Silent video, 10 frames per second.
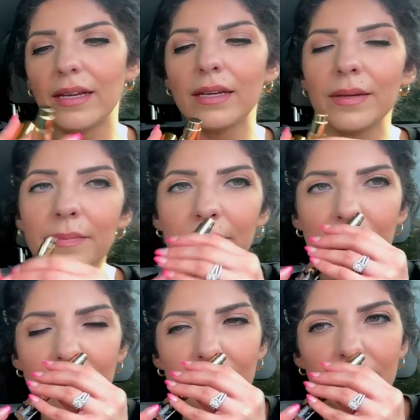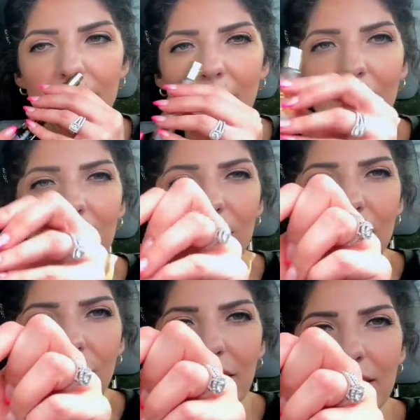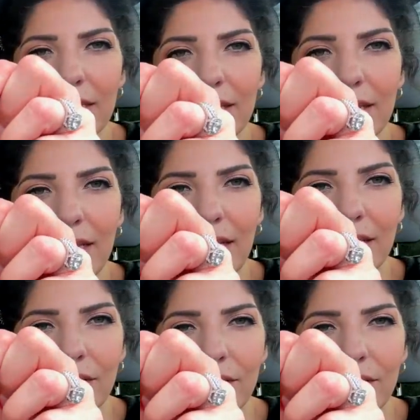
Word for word: Oh, it's just so nice and sleek too.